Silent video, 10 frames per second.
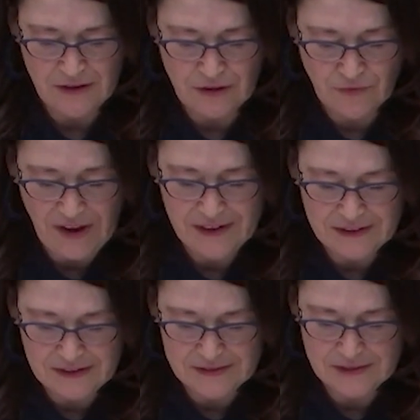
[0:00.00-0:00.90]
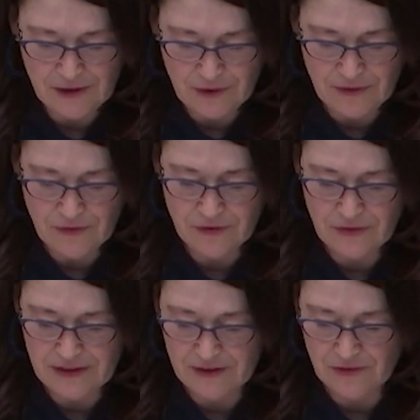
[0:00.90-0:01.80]
The fact is, however,
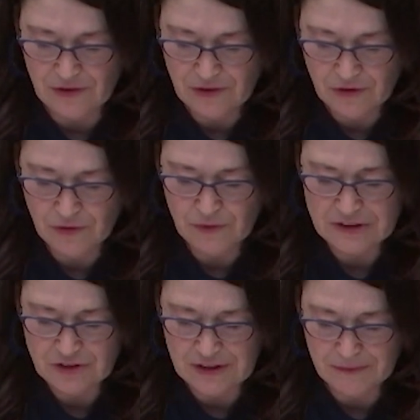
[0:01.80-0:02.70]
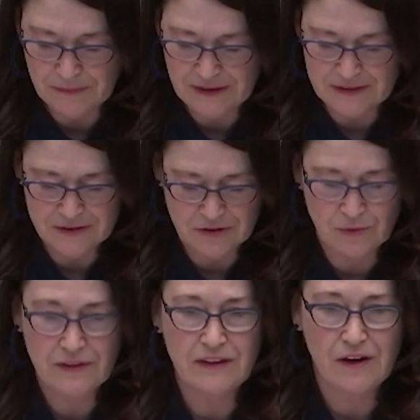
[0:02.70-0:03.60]
that under the current regime, it is
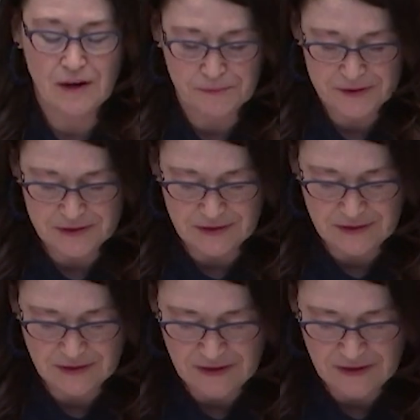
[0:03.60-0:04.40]
doing the opposite.